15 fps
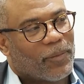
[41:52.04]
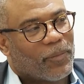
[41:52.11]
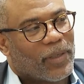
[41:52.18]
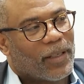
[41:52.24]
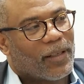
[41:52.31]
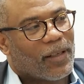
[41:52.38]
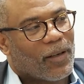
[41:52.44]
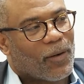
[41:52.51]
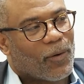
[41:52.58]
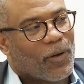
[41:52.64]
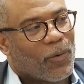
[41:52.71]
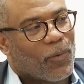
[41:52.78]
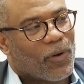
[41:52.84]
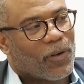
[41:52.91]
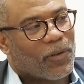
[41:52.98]
Men
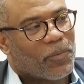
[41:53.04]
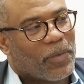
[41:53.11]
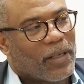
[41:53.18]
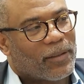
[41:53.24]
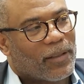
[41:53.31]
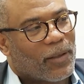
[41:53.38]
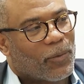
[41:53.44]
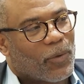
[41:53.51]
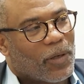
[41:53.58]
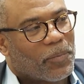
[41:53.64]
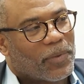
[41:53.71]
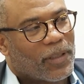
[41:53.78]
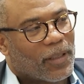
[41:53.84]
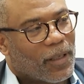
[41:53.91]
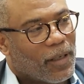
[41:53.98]
are worried about that
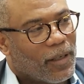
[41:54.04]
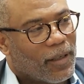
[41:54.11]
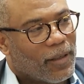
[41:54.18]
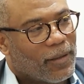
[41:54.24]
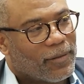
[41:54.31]
rubber glove.